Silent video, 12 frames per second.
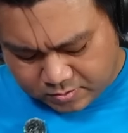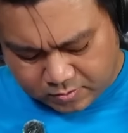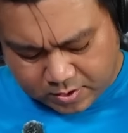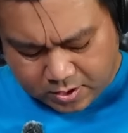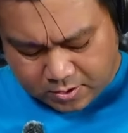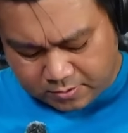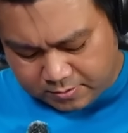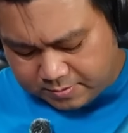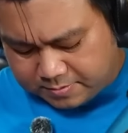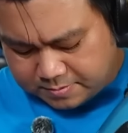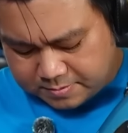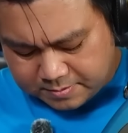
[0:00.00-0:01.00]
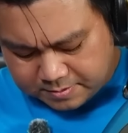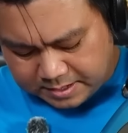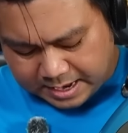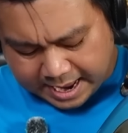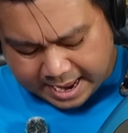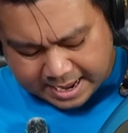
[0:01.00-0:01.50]
Whoa.
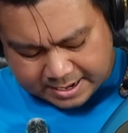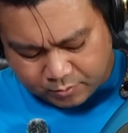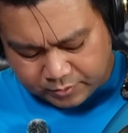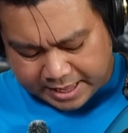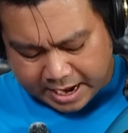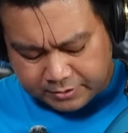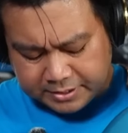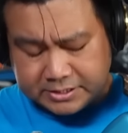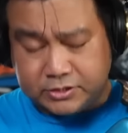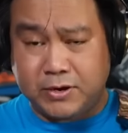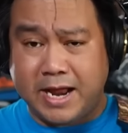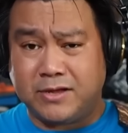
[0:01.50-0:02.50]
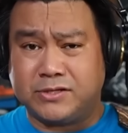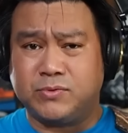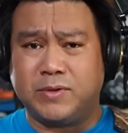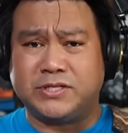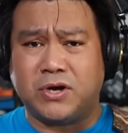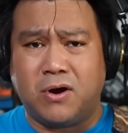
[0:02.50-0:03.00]
Yeah, without the strangle
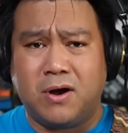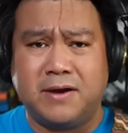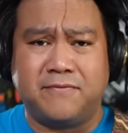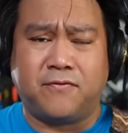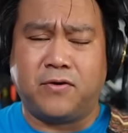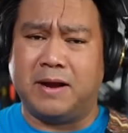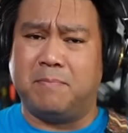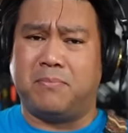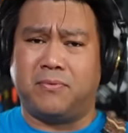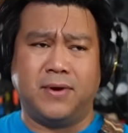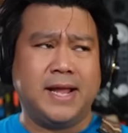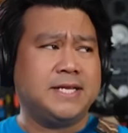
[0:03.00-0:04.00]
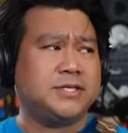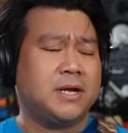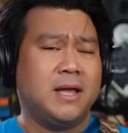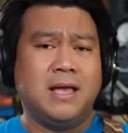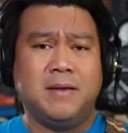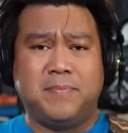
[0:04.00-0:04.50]
switch on for a
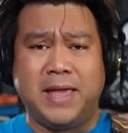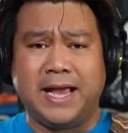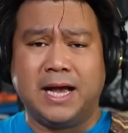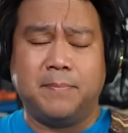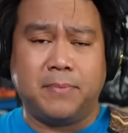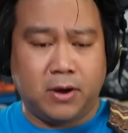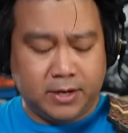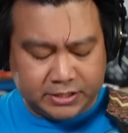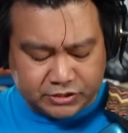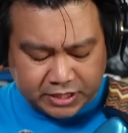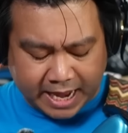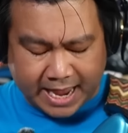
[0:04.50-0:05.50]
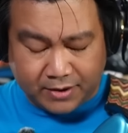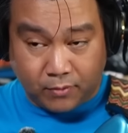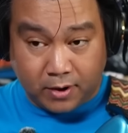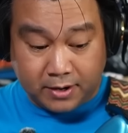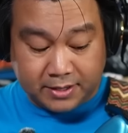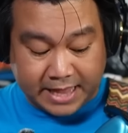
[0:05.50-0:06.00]
bridge pickup on a
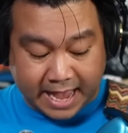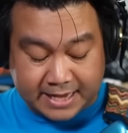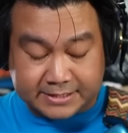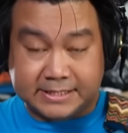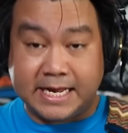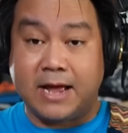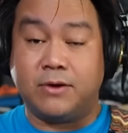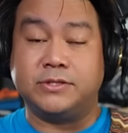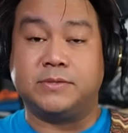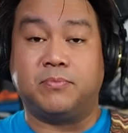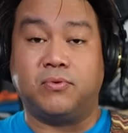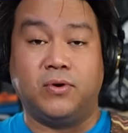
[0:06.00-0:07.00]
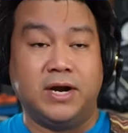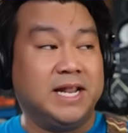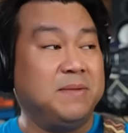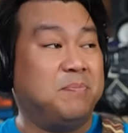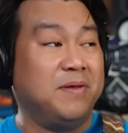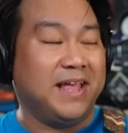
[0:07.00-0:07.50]
Jaguar, that sounds
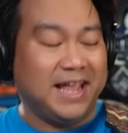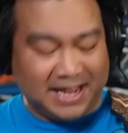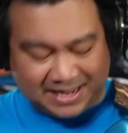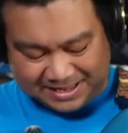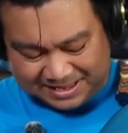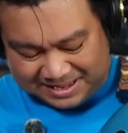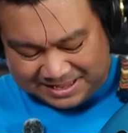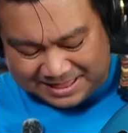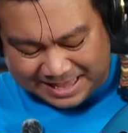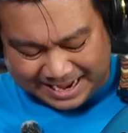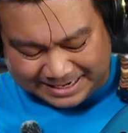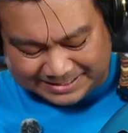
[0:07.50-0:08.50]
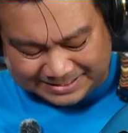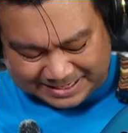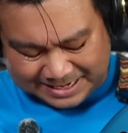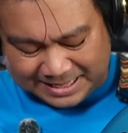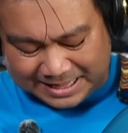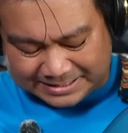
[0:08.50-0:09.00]
pretty big.
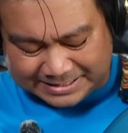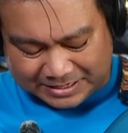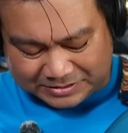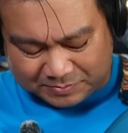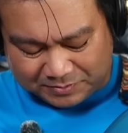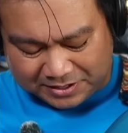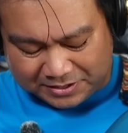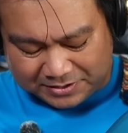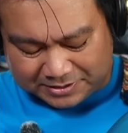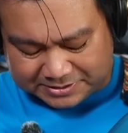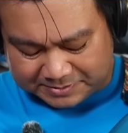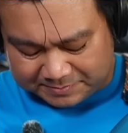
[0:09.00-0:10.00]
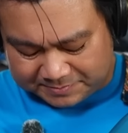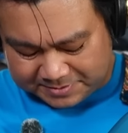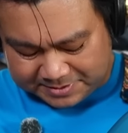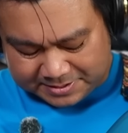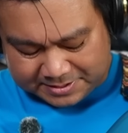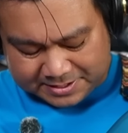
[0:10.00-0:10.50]
That sounds pretty awesome.
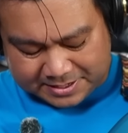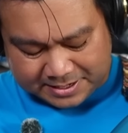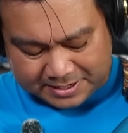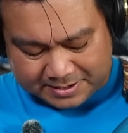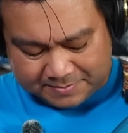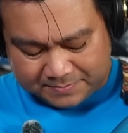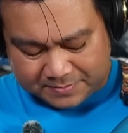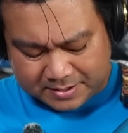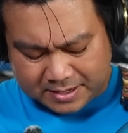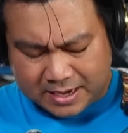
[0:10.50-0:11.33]
A